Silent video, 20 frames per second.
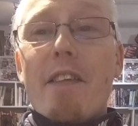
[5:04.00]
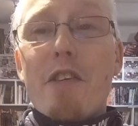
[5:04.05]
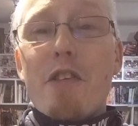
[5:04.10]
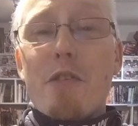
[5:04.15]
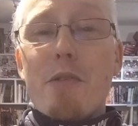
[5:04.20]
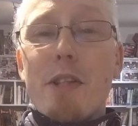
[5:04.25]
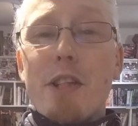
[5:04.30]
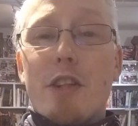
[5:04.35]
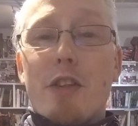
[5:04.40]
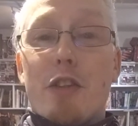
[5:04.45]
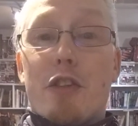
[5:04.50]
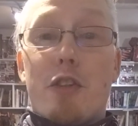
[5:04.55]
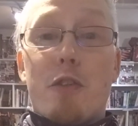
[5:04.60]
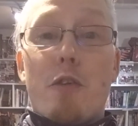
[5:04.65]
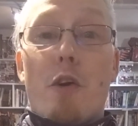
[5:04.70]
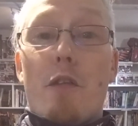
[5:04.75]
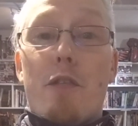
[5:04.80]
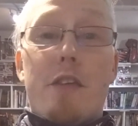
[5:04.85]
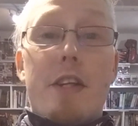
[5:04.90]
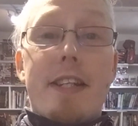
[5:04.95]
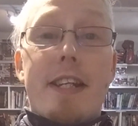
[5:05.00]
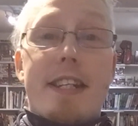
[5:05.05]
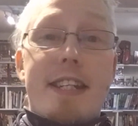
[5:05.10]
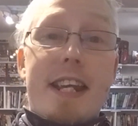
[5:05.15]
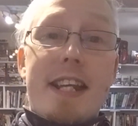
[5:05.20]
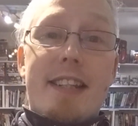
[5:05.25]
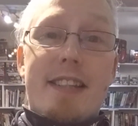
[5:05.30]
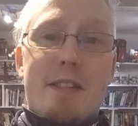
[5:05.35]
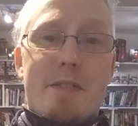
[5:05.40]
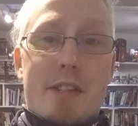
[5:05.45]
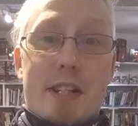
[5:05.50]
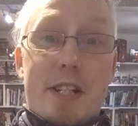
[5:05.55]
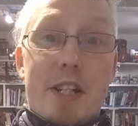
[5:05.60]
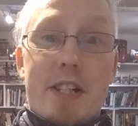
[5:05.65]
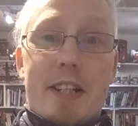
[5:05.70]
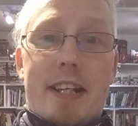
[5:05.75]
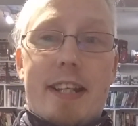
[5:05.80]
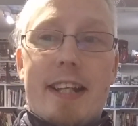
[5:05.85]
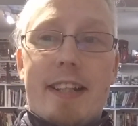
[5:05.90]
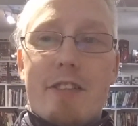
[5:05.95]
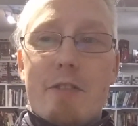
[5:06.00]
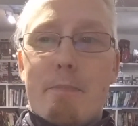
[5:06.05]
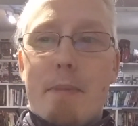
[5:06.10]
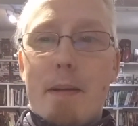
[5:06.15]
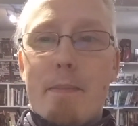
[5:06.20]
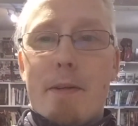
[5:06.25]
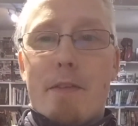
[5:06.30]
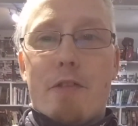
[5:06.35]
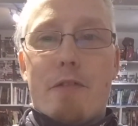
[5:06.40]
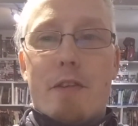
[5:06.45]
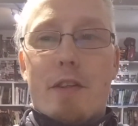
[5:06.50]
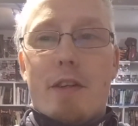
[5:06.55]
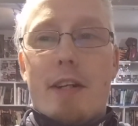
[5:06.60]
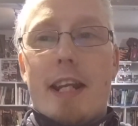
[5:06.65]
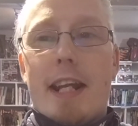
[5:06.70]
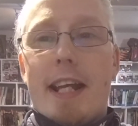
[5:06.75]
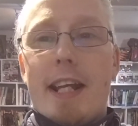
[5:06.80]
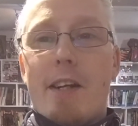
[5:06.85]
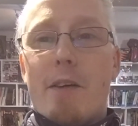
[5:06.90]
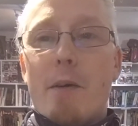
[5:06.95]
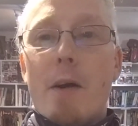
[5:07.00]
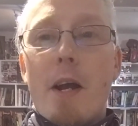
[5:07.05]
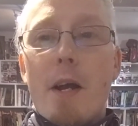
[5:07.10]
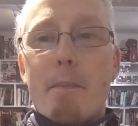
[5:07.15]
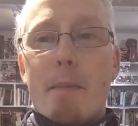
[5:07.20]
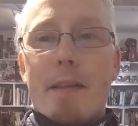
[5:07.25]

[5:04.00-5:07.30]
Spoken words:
this is really good because you've got the Dark Detective Batman's figuring it out.